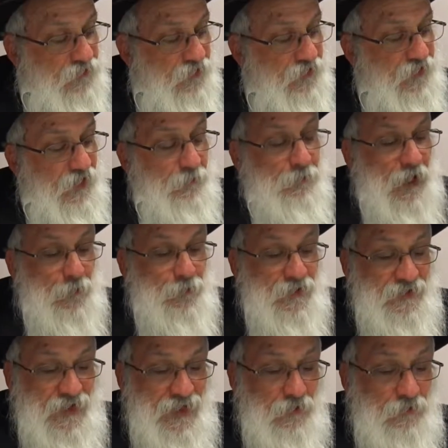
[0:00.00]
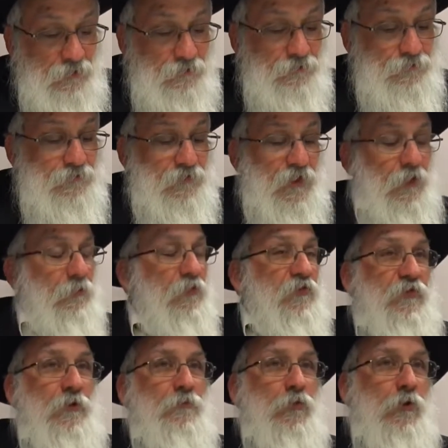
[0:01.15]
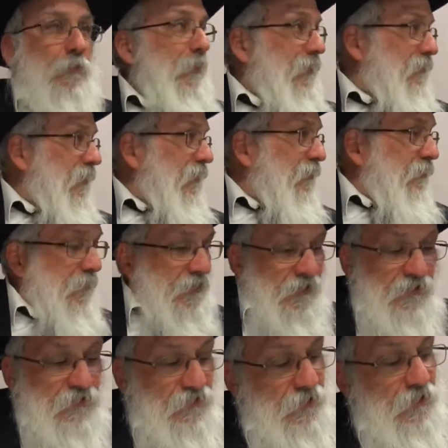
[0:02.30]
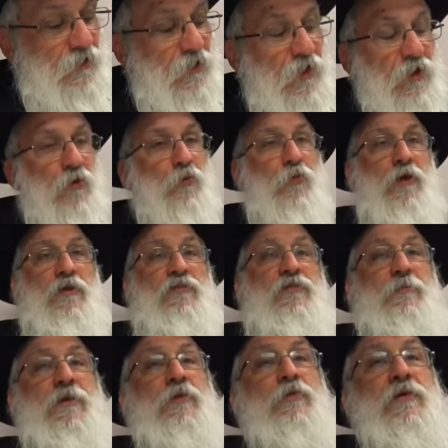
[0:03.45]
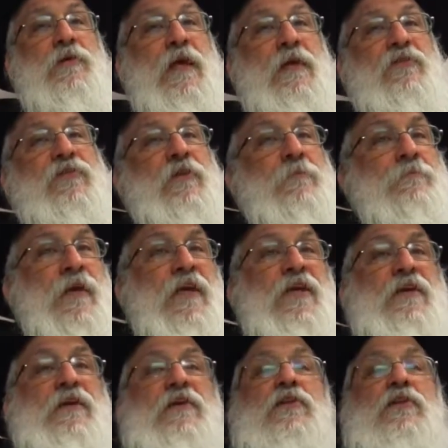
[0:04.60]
to the Abarbanel, and we'll see more about that in a minute. What does it mean when God said make